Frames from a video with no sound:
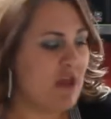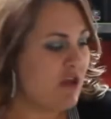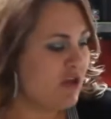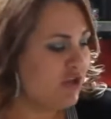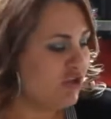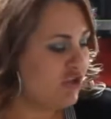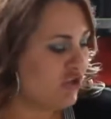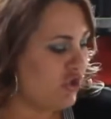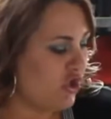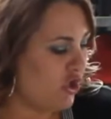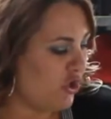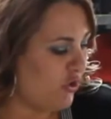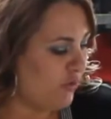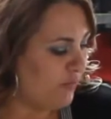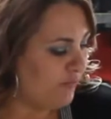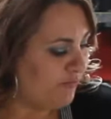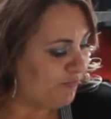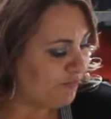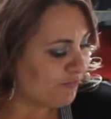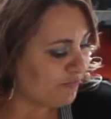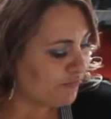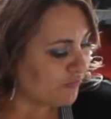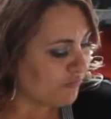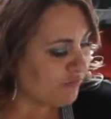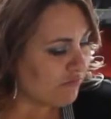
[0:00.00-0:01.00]
So
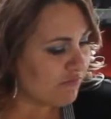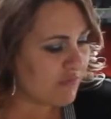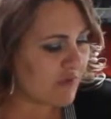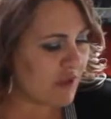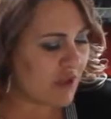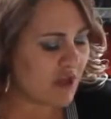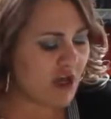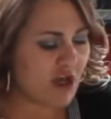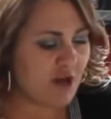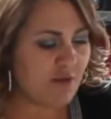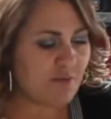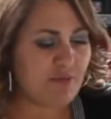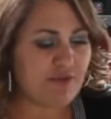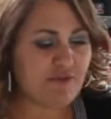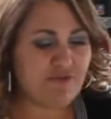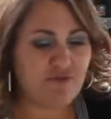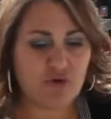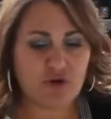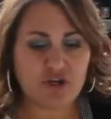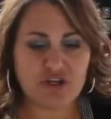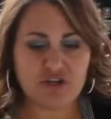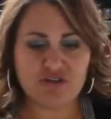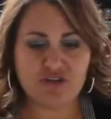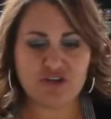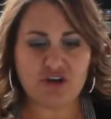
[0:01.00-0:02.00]

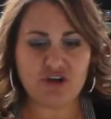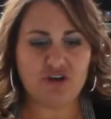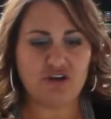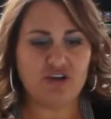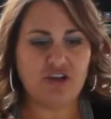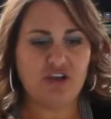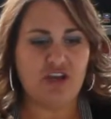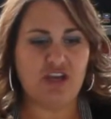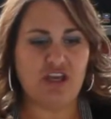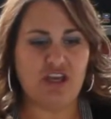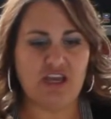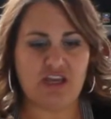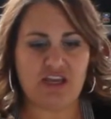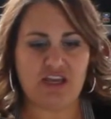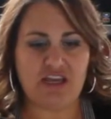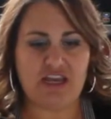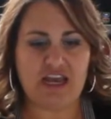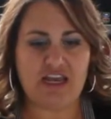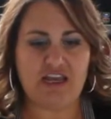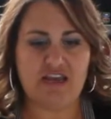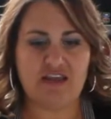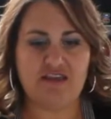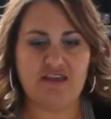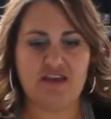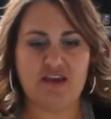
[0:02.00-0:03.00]
before you start cooking in
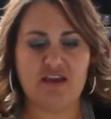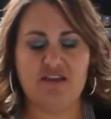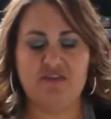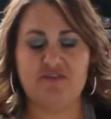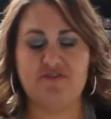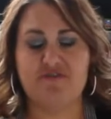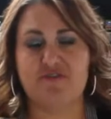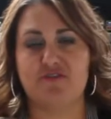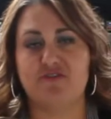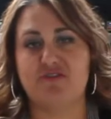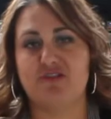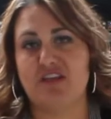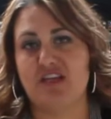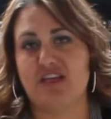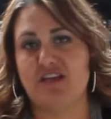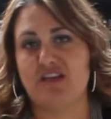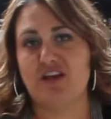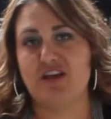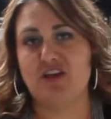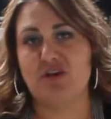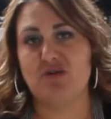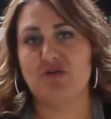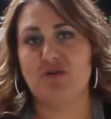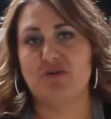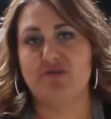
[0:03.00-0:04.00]
anything, the first thing
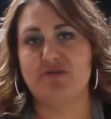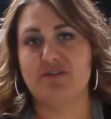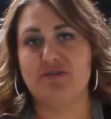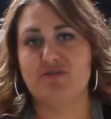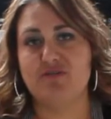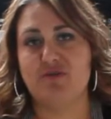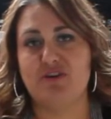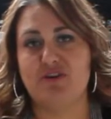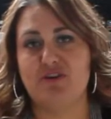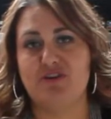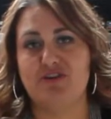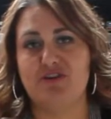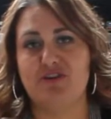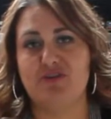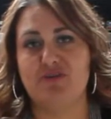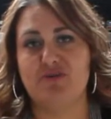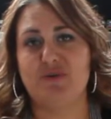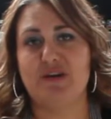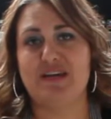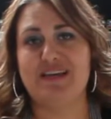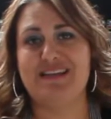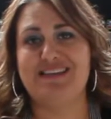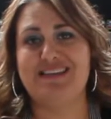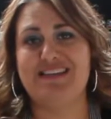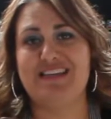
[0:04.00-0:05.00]
that you always want to do
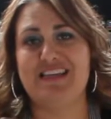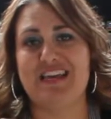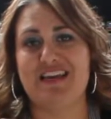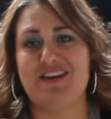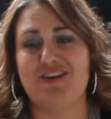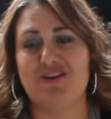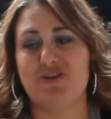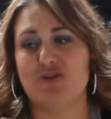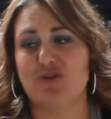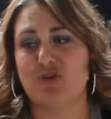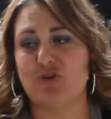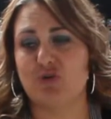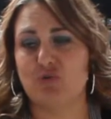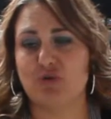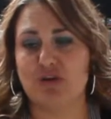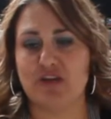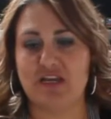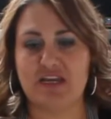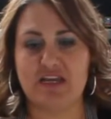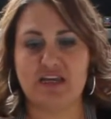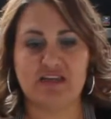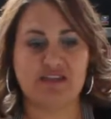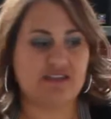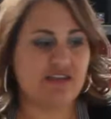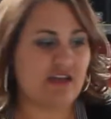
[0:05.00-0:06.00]
is get your
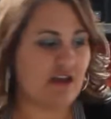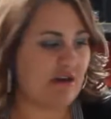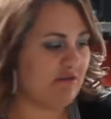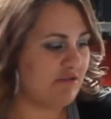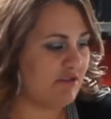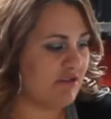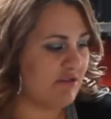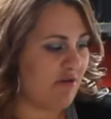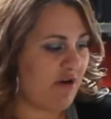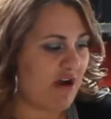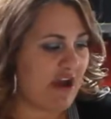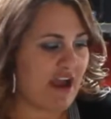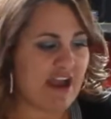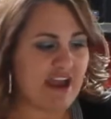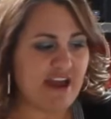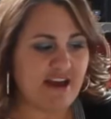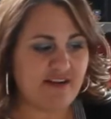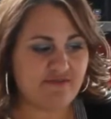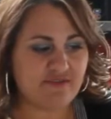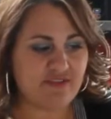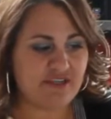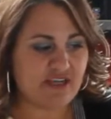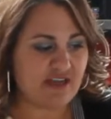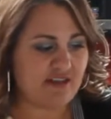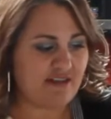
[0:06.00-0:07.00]
ingredients out. And so I
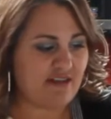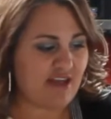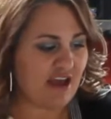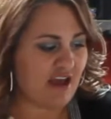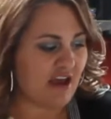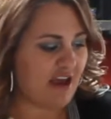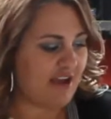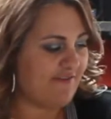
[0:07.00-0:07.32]
have done that.